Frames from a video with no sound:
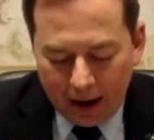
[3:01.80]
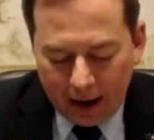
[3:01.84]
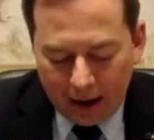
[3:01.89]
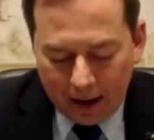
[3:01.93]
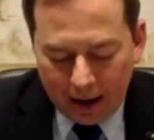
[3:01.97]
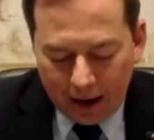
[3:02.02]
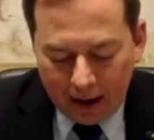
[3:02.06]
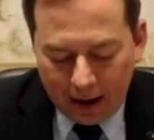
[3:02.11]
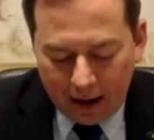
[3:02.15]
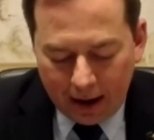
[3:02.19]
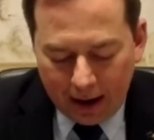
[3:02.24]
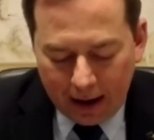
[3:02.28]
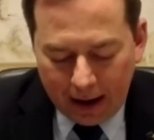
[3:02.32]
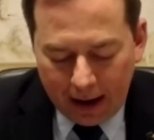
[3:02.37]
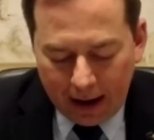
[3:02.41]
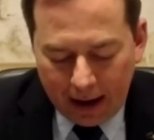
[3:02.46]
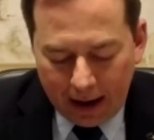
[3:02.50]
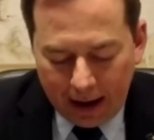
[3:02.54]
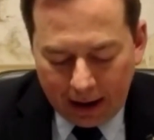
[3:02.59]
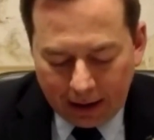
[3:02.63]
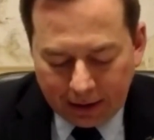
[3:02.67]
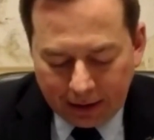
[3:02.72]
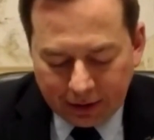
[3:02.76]
for
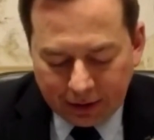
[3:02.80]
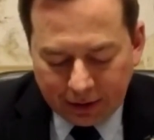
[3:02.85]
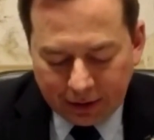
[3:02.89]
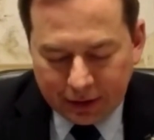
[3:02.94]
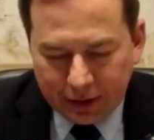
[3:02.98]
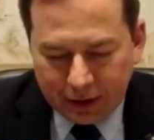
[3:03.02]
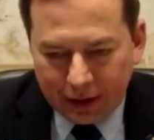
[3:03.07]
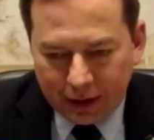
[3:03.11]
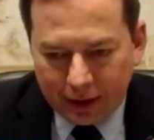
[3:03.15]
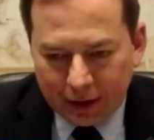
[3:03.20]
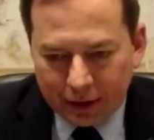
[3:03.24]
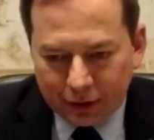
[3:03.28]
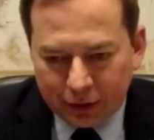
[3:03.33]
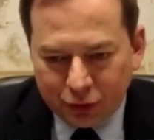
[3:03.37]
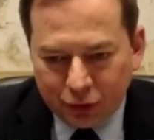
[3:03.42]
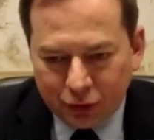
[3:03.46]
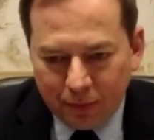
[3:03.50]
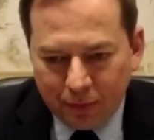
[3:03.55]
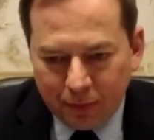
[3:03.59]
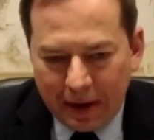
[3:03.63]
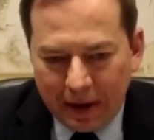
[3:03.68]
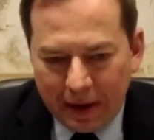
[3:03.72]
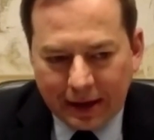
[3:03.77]
Russia,
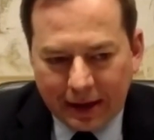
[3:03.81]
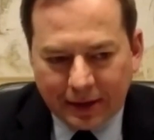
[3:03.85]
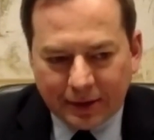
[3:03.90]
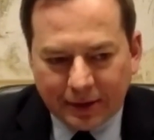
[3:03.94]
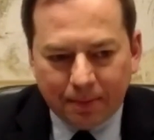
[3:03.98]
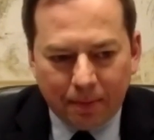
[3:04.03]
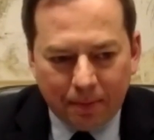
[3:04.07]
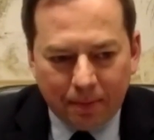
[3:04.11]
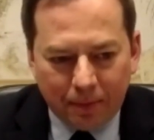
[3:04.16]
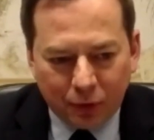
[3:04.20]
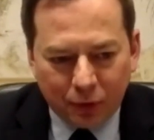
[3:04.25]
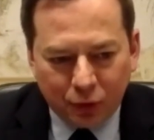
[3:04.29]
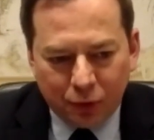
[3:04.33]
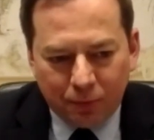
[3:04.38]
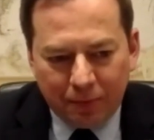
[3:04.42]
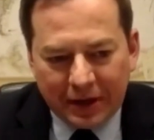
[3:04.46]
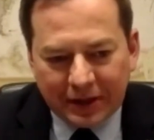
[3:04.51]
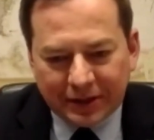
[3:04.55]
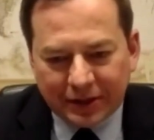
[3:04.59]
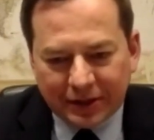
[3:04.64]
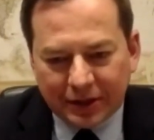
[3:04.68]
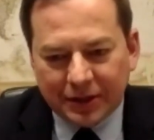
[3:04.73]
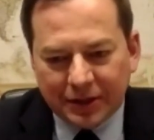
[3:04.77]
and
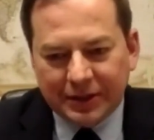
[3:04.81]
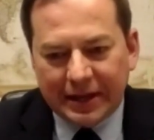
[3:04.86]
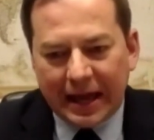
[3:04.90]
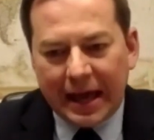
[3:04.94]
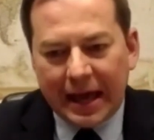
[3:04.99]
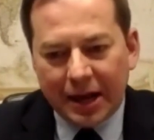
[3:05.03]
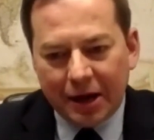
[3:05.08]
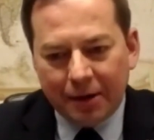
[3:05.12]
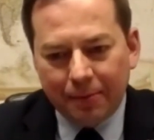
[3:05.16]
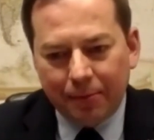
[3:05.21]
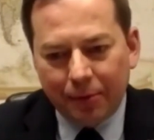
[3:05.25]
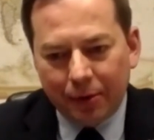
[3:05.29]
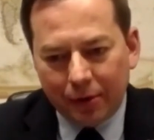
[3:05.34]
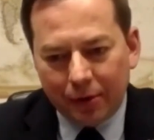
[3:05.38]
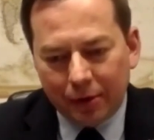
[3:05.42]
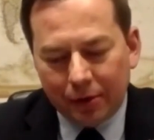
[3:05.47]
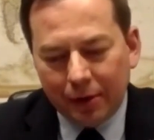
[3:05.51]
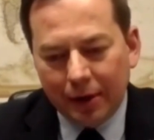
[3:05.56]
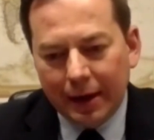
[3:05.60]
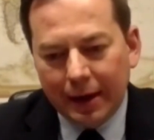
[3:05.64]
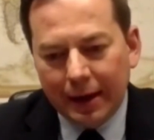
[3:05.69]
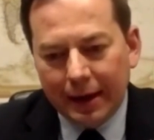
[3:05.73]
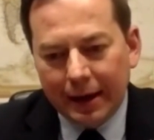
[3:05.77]
to be
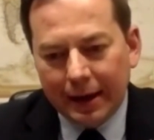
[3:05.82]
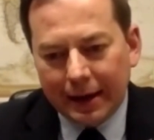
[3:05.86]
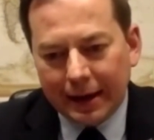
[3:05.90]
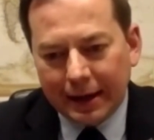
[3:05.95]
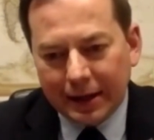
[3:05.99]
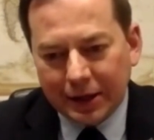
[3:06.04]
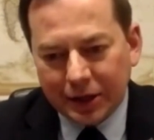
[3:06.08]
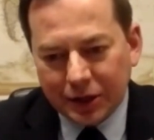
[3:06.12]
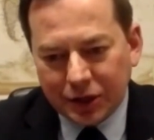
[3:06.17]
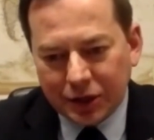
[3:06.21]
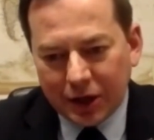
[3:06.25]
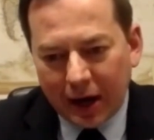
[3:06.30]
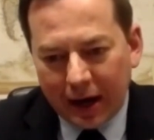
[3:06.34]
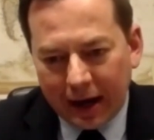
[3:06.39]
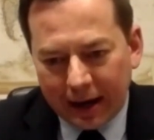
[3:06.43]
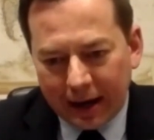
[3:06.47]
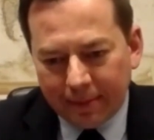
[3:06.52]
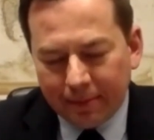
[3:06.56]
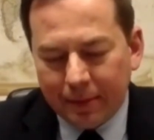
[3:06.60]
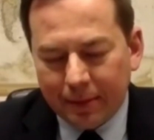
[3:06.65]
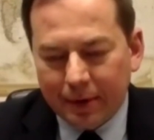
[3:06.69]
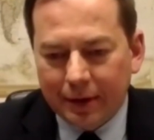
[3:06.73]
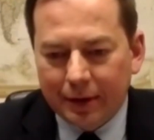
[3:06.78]
sustainable in
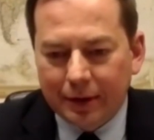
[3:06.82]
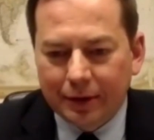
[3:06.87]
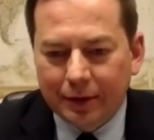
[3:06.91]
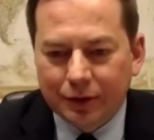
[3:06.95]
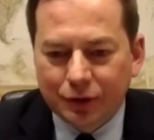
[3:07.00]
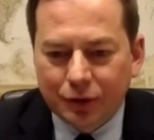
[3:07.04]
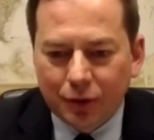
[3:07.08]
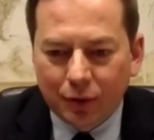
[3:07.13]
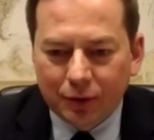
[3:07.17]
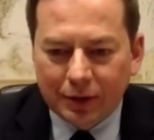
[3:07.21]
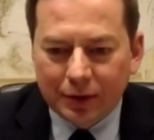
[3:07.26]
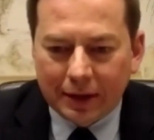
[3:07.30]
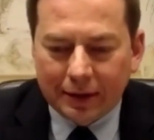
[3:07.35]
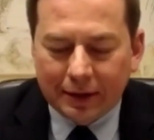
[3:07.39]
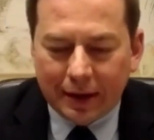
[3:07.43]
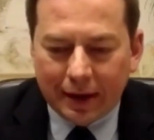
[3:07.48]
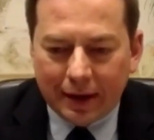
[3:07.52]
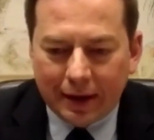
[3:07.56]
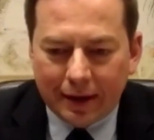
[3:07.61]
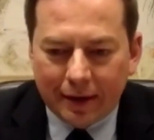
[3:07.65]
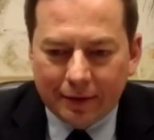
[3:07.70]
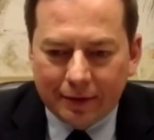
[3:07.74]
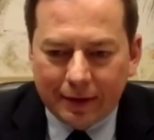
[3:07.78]
time, so that
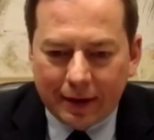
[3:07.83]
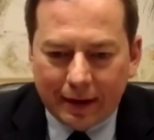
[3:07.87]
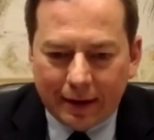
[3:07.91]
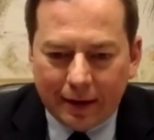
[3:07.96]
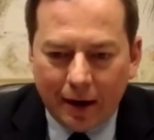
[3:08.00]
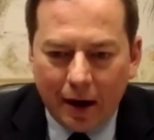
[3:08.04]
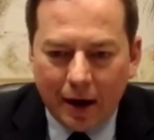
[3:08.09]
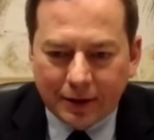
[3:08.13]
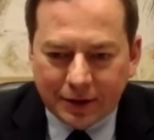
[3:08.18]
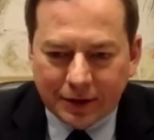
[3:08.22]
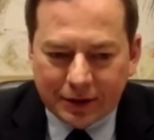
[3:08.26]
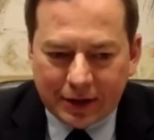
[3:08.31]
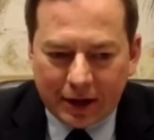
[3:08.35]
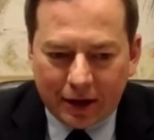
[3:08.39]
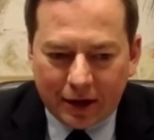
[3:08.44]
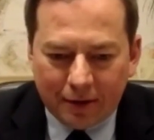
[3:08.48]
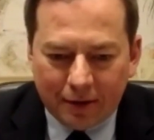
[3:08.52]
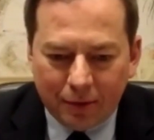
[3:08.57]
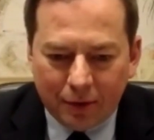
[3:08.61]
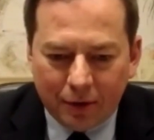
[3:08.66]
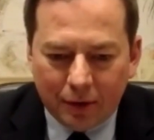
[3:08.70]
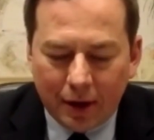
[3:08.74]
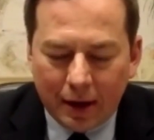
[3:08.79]
they are
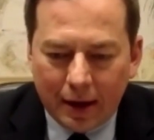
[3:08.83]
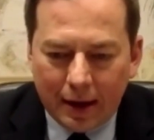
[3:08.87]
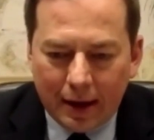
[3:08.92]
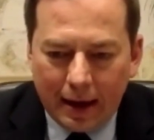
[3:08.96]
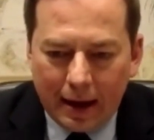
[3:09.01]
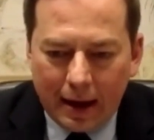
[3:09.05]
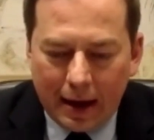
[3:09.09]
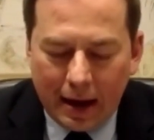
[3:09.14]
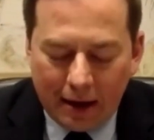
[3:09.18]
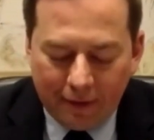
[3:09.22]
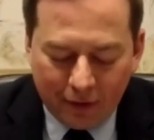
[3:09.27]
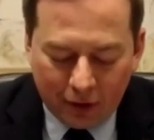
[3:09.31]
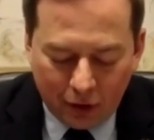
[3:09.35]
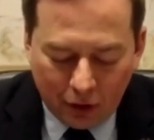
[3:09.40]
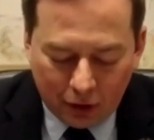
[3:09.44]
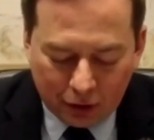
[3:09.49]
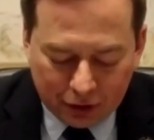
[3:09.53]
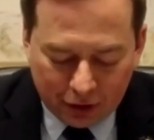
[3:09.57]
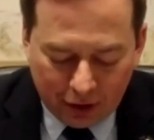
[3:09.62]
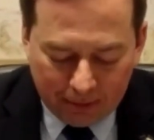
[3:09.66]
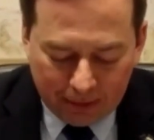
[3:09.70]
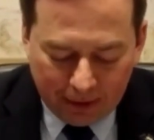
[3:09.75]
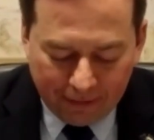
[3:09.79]
sustainable and have a
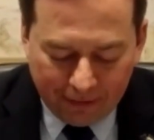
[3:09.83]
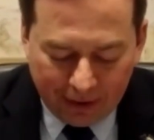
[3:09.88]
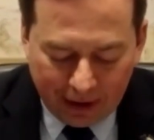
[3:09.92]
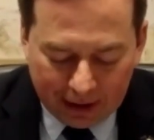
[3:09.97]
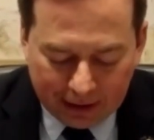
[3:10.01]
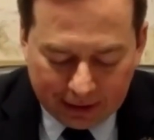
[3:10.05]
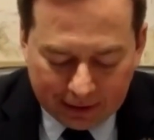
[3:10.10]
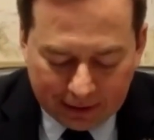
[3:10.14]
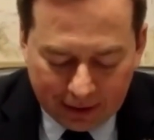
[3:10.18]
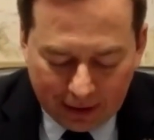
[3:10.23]
long-term effect.